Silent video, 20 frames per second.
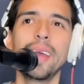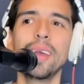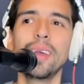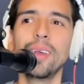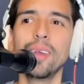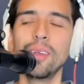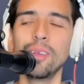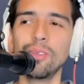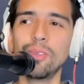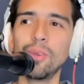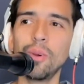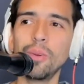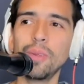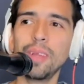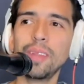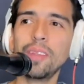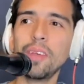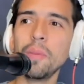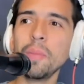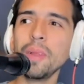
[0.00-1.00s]
So they
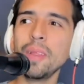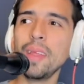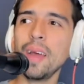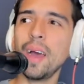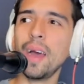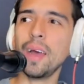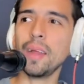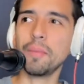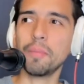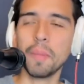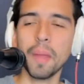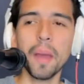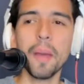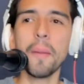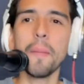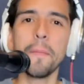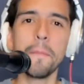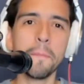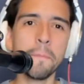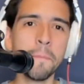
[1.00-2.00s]
tell me that
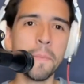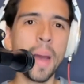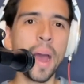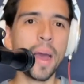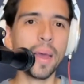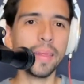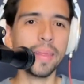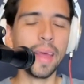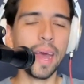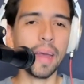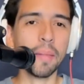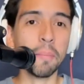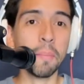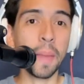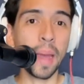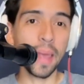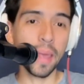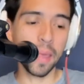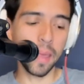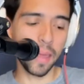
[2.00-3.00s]

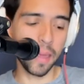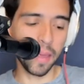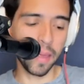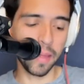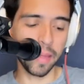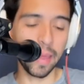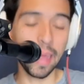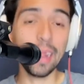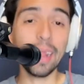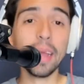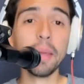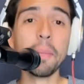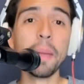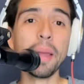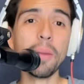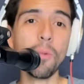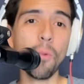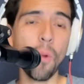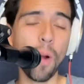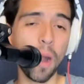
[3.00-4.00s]
they like my
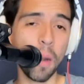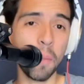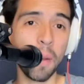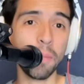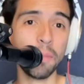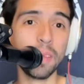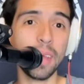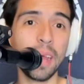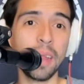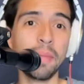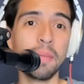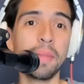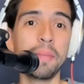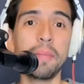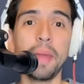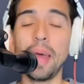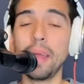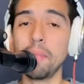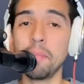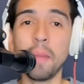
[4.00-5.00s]
warm-ups, and
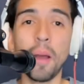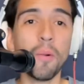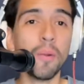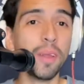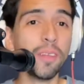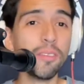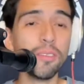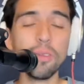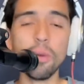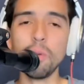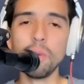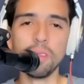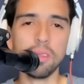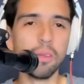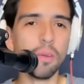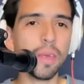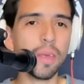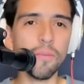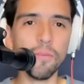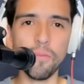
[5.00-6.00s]
that Mauricio is always
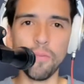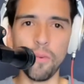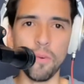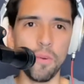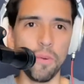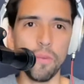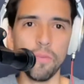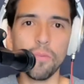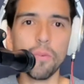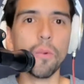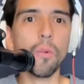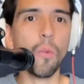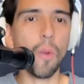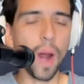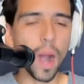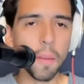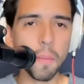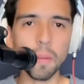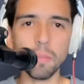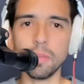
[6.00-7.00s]
looking for
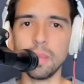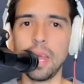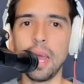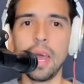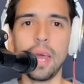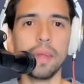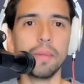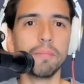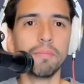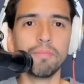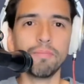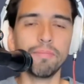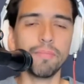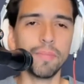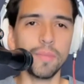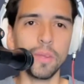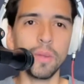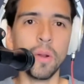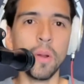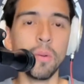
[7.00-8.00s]
warm-ups that,
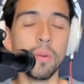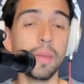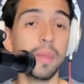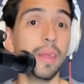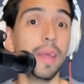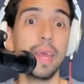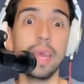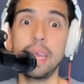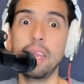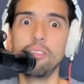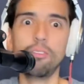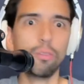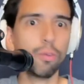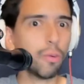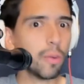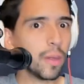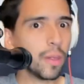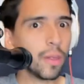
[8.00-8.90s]
you know, he's touring the